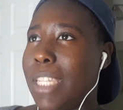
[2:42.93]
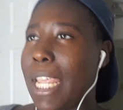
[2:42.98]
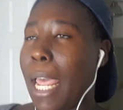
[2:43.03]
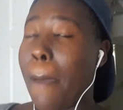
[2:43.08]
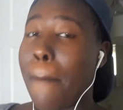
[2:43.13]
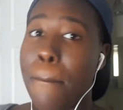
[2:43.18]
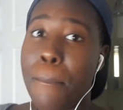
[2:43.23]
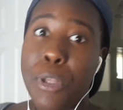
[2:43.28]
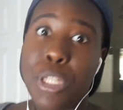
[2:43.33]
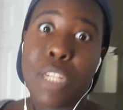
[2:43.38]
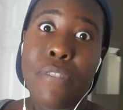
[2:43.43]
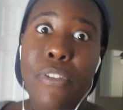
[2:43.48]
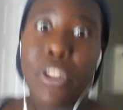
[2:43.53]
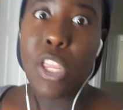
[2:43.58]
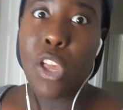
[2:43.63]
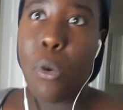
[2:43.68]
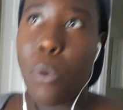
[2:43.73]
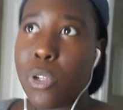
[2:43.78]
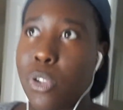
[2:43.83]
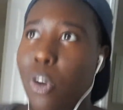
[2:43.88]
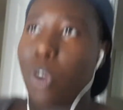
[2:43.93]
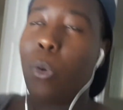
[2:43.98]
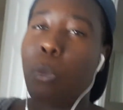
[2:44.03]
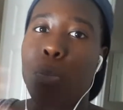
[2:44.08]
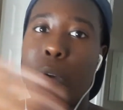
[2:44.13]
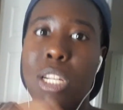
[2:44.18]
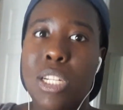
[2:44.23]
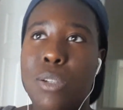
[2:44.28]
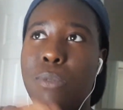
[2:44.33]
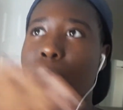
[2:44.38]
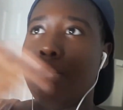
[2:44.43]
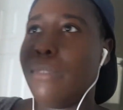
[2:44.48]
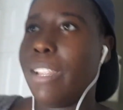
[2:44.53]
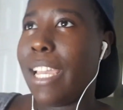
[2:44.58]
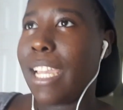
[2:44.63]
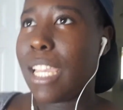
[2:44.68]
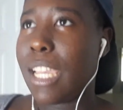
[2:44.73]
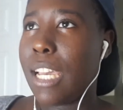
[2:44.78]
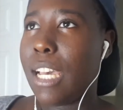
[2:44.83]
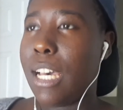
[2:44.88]
music video was on which
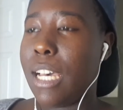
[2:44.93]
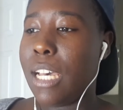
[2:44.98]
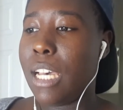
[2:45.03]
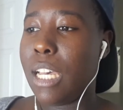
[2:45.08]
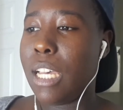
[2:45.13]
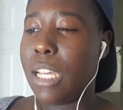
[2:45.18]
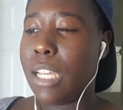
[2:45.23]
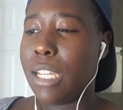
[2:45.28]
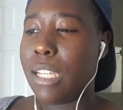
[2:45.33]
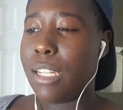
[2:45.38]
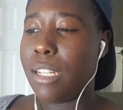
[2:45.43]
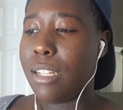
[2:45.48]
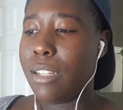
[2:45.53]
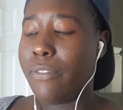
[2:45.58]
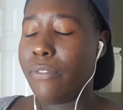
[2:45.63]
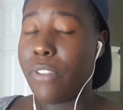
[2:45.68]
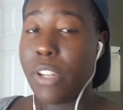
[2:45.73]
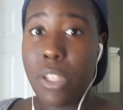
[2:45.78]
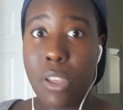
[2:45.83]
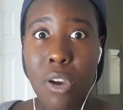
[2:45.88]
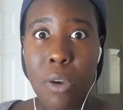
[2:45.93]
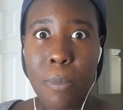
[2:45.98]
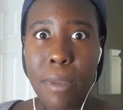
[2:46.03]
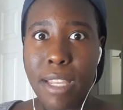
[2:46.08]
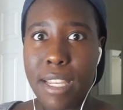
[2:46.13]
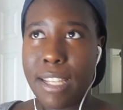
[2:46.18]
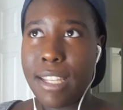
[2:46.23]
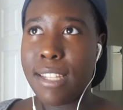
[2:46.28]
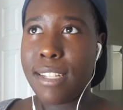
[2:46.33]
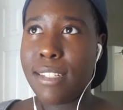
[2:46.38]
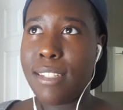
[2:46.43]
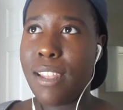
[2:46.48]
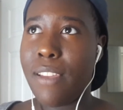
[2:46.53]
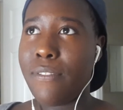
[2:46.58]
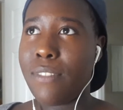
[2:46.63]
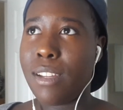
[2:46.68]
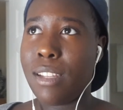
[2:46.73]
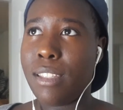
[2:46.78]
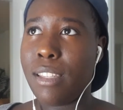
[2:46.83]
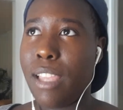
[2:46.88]
video, because they've
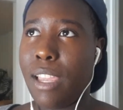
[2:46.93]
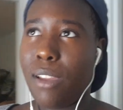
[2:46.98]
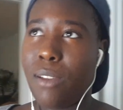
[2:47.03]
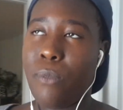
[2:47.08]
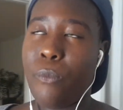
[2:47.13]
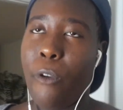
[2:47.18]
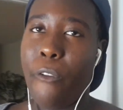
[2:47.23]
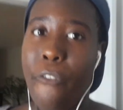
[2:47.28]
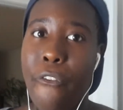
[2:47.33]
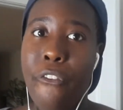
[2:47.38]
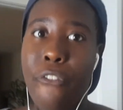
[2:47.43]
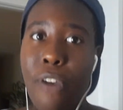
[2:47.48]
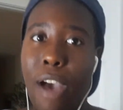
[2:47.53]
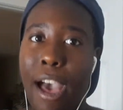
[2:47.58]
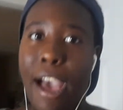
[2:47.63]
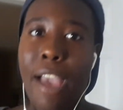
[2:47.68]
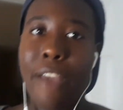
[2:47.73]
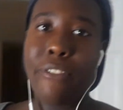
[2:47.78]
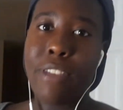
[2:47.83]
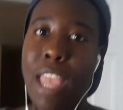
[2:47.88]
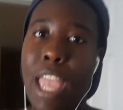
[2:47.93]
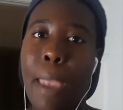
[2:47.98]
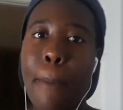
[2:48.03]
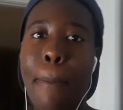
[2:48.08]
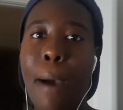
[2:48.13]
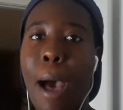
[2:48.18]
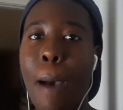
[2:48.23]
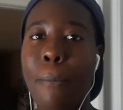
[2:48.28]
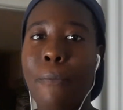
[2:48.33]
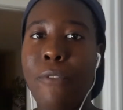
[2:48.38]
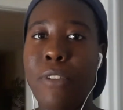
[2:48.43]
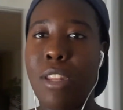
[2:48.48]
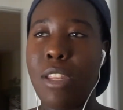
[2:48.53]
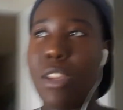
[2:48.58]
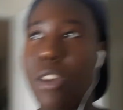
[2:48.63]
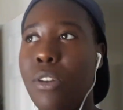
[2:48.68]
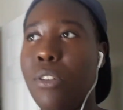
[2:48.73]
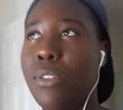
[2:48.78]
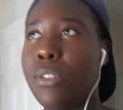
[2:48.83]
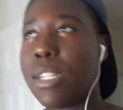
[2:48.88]
done like 5 K-pop
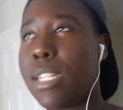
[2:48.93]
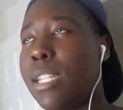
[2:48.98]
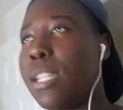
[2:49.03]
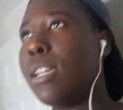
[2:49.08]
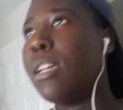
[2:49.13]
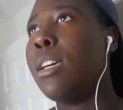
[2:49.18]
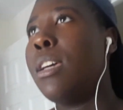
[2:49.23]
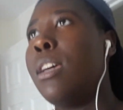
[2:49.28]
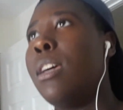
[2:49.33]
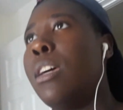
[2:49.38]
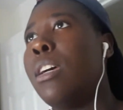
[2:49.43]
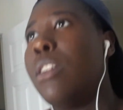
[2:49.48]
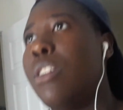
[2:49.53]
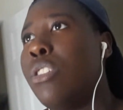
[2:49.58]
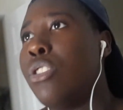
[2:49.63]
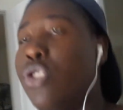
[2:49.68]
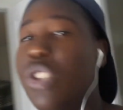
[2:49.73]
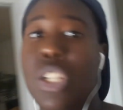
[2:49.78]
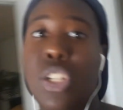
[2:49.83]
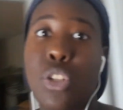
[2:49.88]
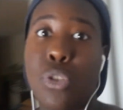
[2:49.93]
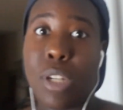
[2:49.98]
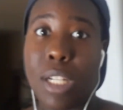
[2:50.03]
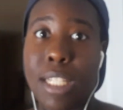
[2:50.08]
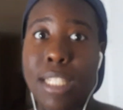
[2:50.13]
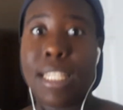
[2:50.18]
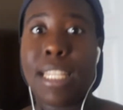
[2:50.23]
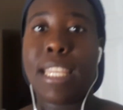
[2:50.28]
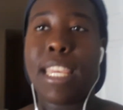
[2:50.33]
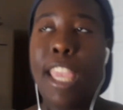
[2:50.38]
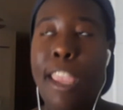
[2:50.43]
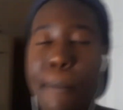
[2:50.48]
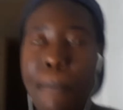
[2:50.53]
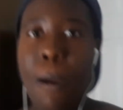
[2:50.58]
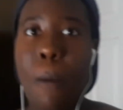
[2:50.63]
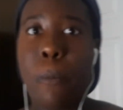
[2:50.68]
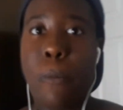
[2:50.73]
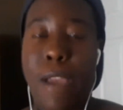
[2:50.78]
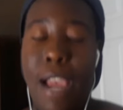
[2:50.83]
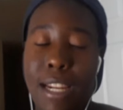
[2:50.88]
videos, just strictly
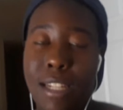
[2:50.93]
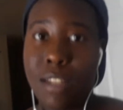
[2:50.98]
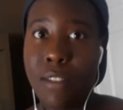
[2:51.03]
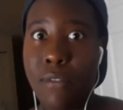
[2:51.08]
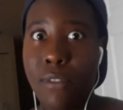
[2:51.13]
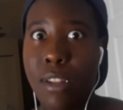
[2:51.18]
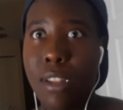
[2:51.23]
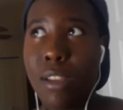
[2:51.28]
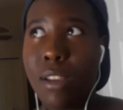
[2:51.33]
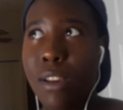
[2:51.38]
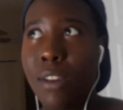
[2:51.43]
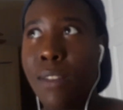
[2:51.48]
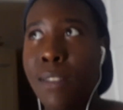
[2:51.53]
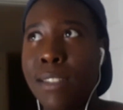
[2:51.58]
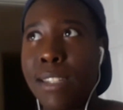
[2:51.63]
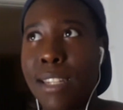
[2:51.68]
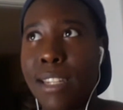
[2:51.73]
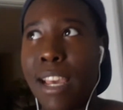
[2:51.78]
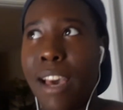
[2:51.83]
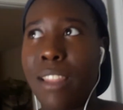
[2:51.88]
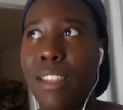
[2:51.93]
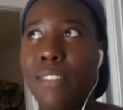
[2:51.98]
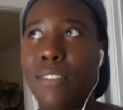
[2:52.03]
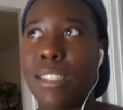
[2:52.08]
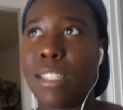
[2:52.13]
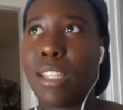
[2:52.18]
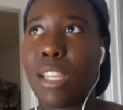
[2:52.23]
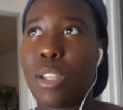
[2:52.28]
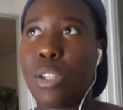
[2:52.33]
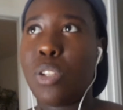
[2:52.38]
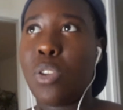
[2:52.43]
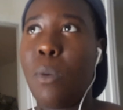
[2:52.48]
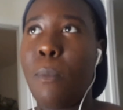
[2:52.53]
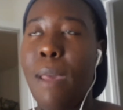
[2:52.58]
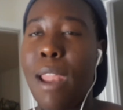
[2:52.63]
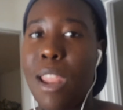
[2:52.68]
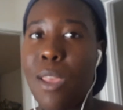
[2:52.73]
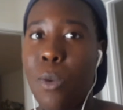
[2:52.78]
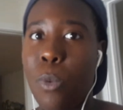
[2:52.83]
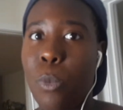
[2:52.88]
K-pop reaction videos, and now they've done like so
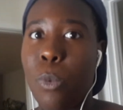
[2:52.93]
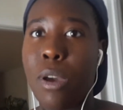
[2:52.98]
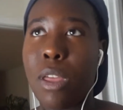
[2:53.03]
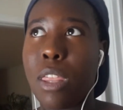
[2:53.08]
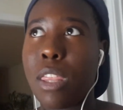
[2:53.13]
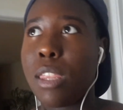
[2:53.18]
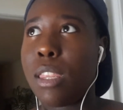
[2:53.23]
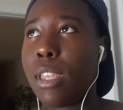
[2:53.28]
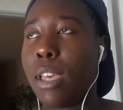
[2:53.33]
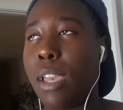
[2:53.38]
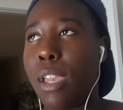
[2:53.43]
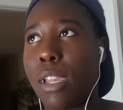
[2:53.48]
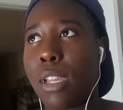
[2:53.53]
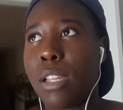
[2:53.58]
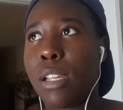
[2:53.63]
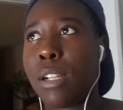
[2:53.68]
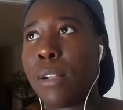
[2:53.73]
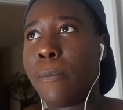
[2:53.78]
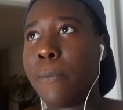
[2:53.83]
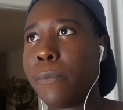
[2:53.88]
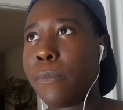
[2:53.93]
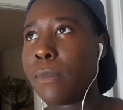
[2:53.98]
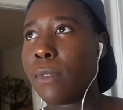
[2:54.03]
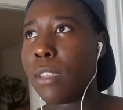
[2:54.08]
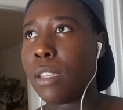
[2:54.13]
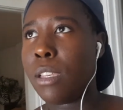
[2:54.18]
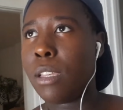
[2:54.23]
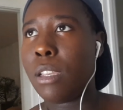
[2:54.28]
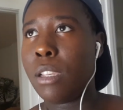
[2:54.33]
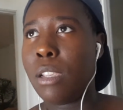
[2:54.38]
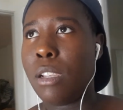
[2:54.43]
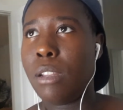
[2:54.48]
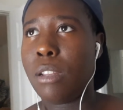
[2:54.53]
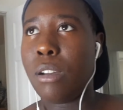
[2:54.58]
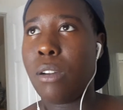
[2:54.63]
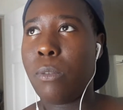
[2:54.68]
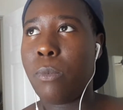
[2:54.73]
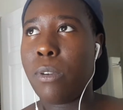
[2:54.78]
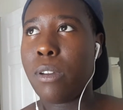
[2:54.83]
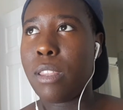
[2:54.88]
many with I
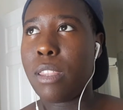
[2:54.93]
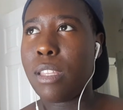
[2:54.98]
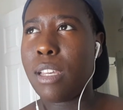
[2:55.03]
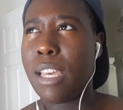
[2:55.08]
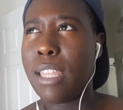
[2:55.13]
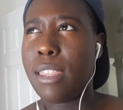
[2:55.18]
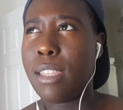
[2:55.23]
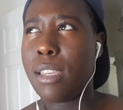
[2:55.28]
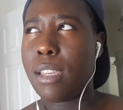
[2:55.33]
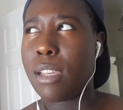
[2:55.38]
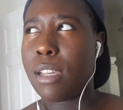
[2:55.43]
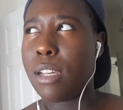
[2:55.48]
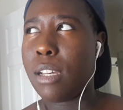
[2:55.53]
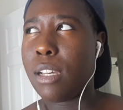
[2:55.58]
think